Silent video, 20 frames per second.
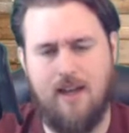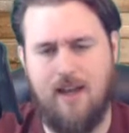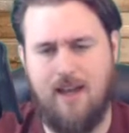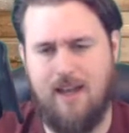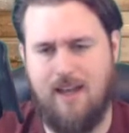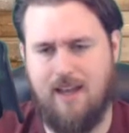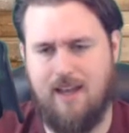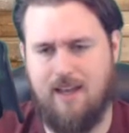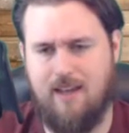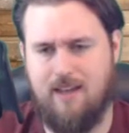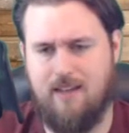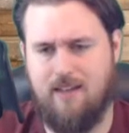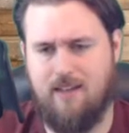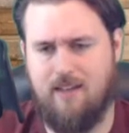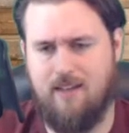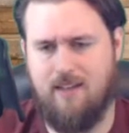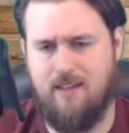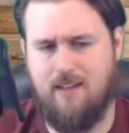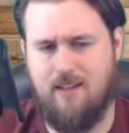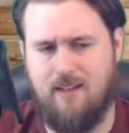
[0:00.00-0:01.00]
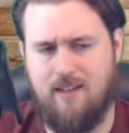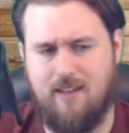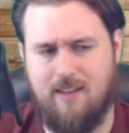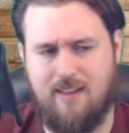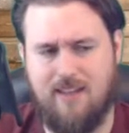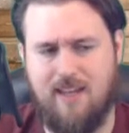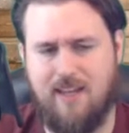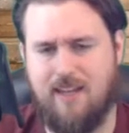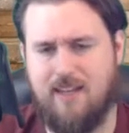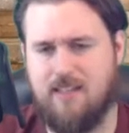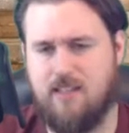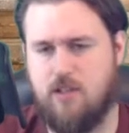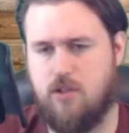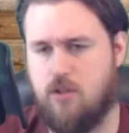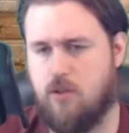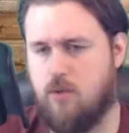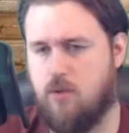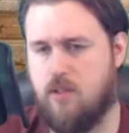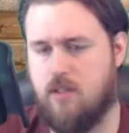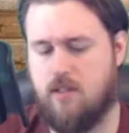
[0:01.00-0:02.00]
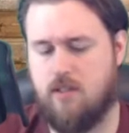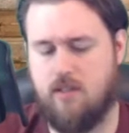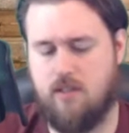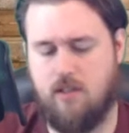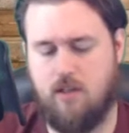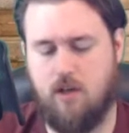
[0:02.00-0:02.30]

And the thing is, as soon as